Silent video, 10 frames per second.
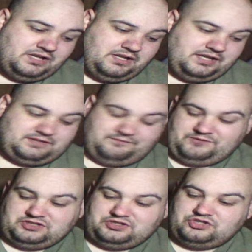It's a
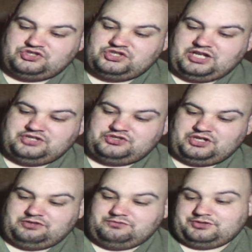vintage GI
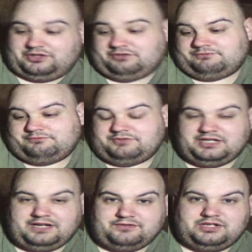Joe, so you
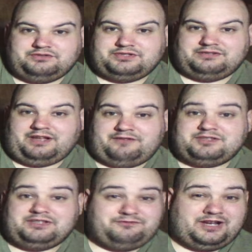never know. So I
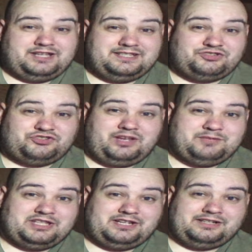did find this gem
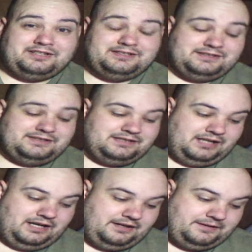in there.
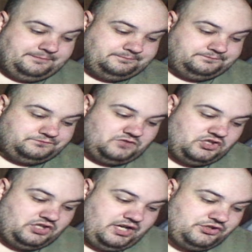
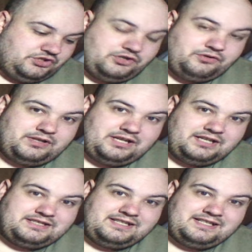GI Joe
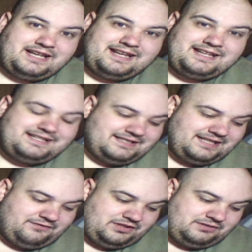
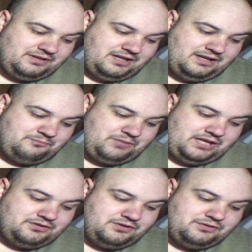1987
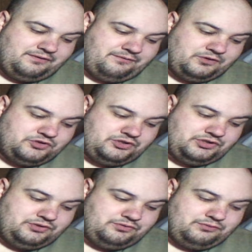Payload version
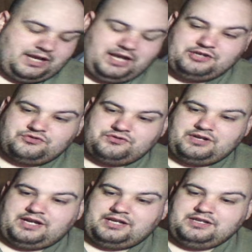2
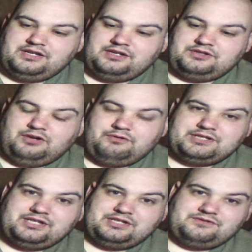astronaut. No
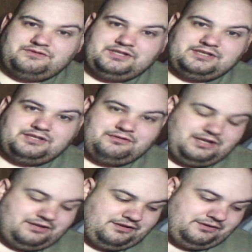accessories, no
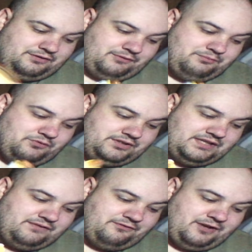nothing.
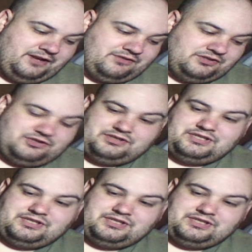3.75 inches.